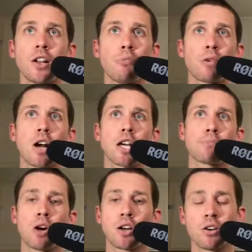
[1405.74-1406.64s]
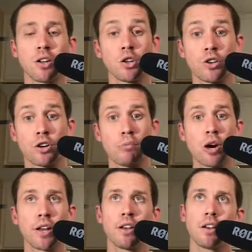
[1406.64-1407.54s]
a little barrage party or a little critter
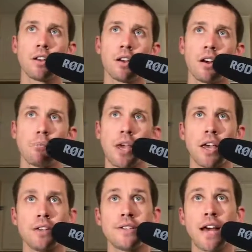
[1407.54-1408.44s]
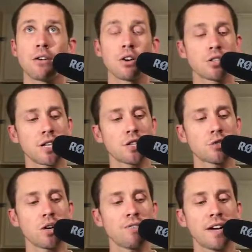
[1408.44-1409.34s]
party, and down goes stage
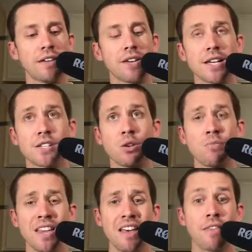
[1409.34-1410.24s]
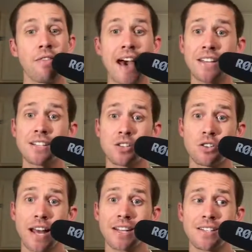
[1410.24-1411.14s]
25, guys. So that is
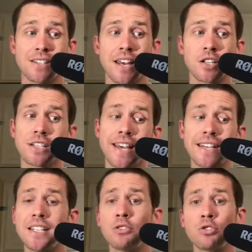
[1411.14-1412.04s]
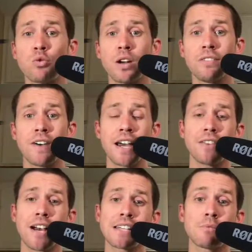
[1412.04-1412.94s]
stages 18 through 25,
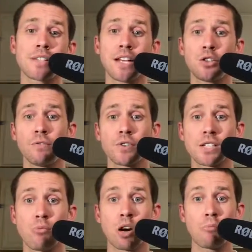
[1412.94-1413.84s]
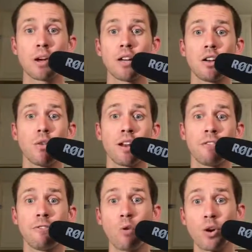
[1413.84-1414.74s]
guys. Stay tuned for some more. I'm bringing you all the way to
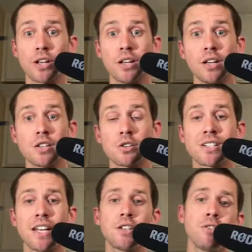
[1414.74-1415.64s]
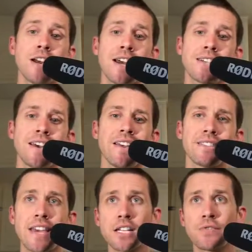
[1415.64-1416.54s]
40. So stay tuned, guys.
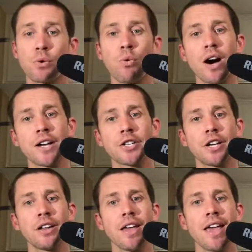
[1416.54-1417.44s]
Thanks for watching,